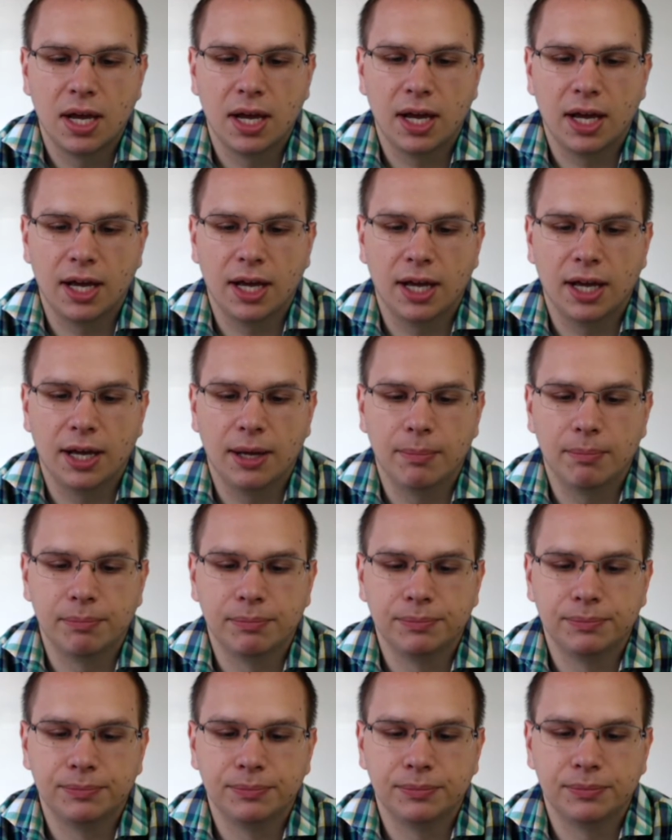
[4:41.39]
Um,
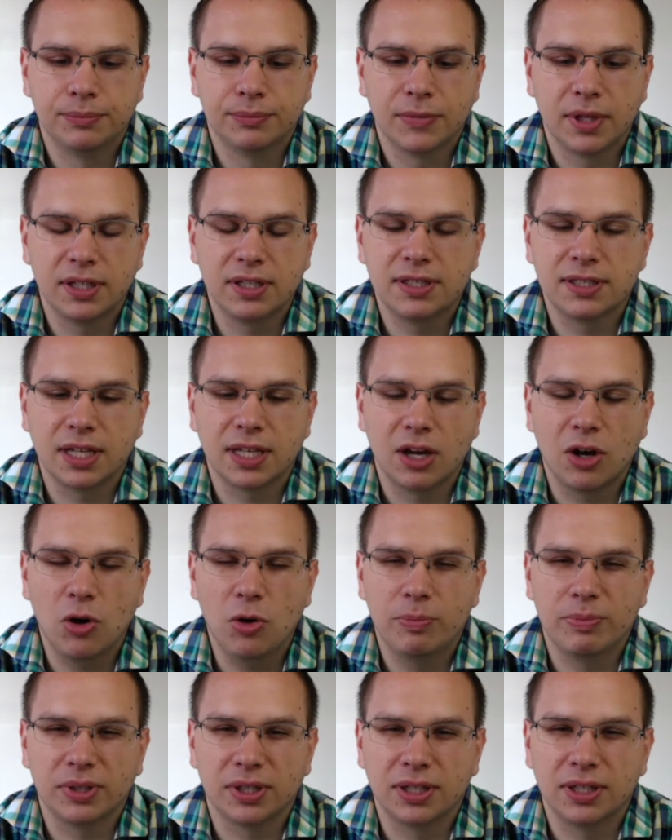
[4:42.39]
at least I
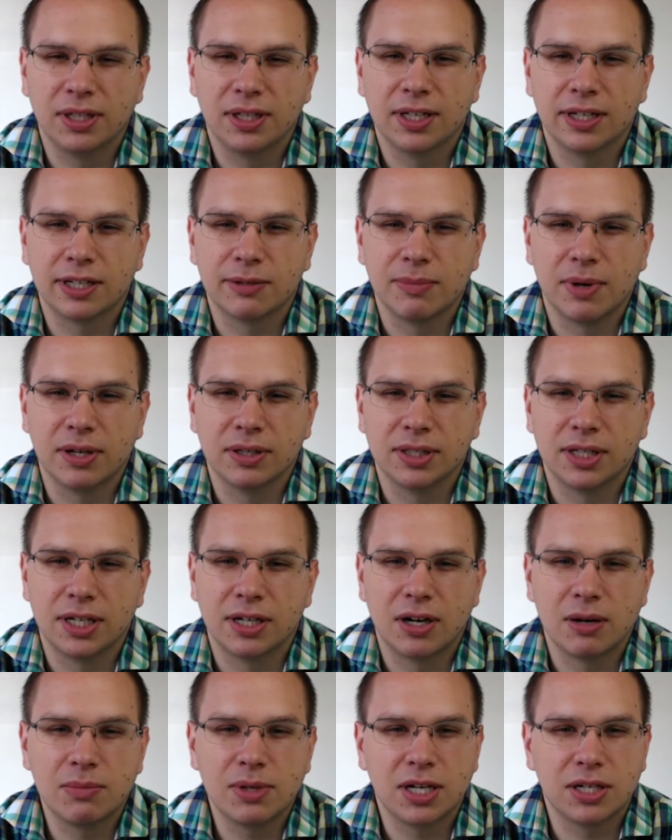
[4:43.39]
hope it can kick them out
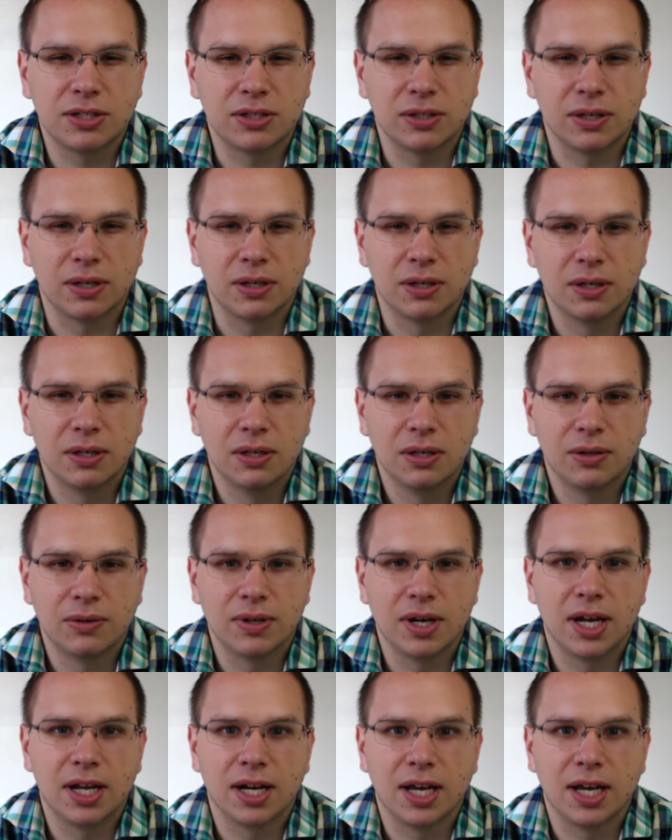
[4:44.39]
later. I'm not sure, right?